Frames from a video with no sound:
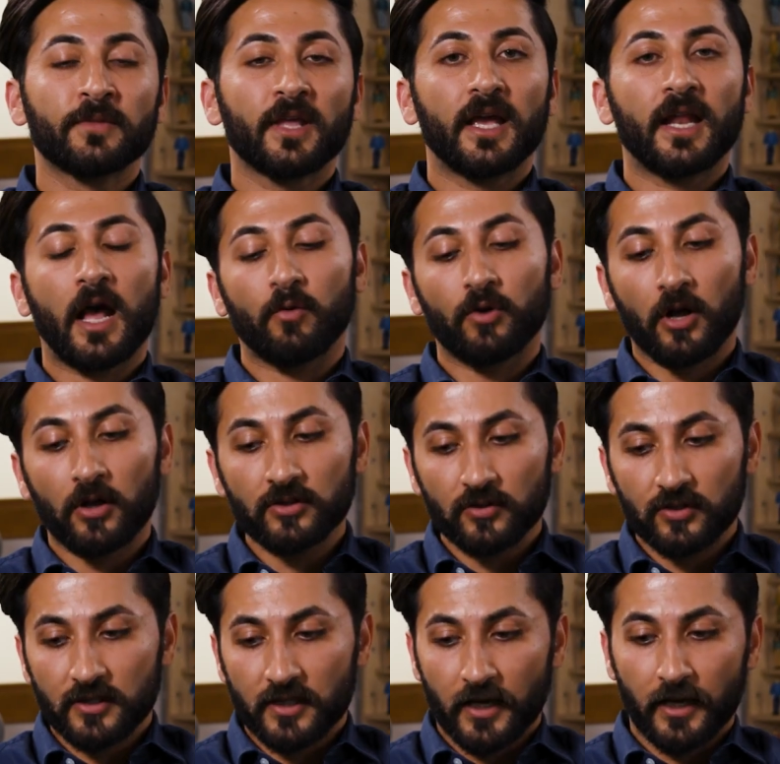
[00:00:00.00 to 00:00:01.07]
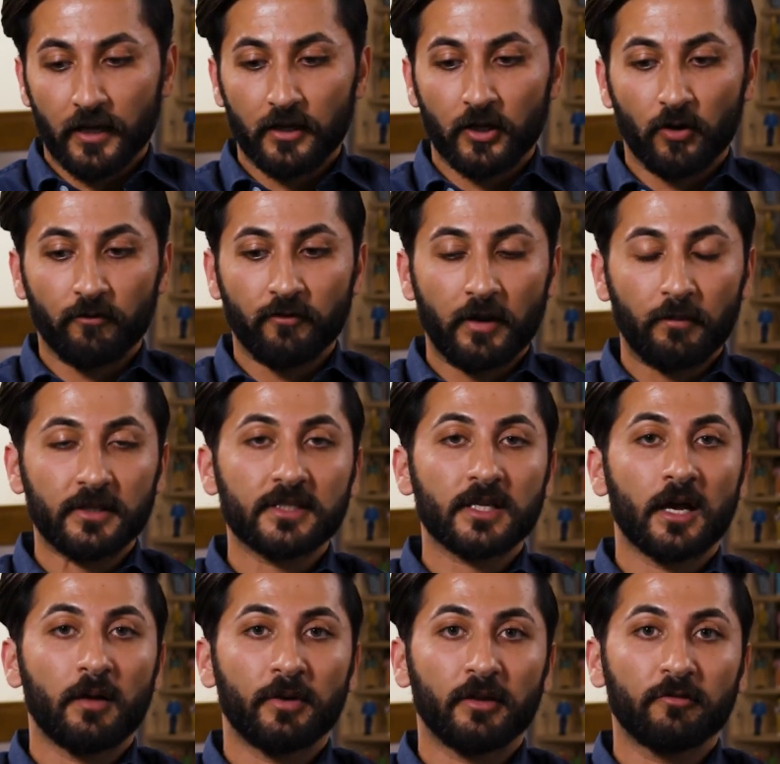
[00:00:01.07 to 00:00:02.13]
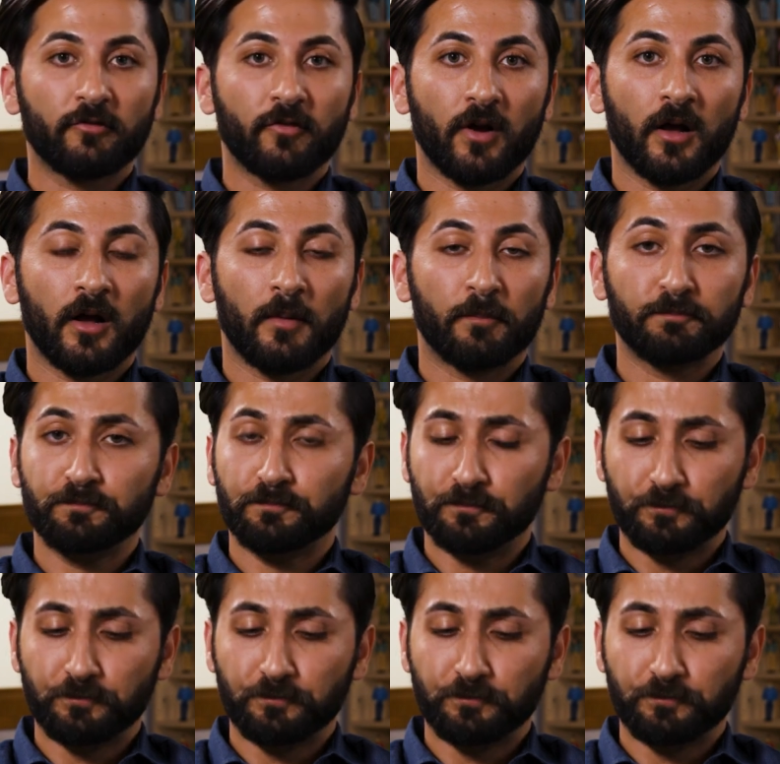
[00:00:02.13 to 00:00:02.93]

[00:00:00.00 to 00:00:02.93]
And I would also say, families coming from